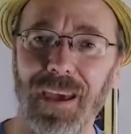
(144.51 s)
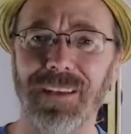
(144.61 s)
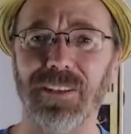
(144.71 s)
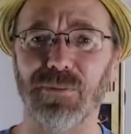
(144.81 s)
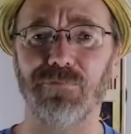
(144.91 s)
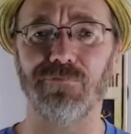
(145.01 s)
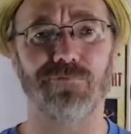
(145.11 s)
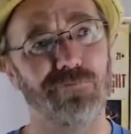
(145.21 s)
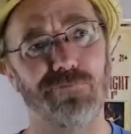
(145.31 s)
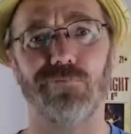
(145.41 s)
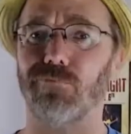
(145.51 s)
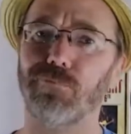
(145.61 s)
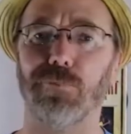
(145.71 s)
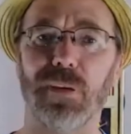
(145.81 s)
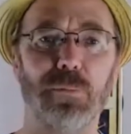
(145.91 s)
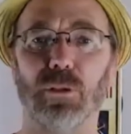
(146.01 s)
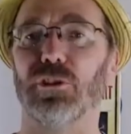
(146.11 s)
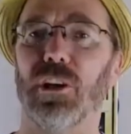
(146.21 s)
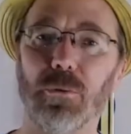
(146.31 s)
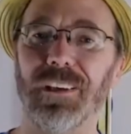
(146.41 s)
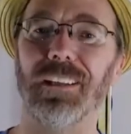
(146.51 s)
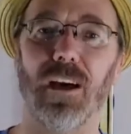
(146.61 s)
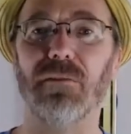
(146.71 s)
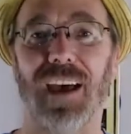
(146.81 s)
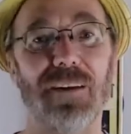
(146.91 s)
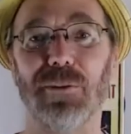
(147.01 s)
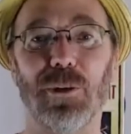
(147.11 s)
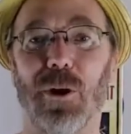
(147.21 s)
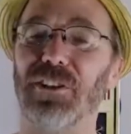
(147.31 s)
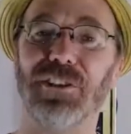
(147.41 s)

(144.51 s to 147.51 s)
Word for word: and people generally love having you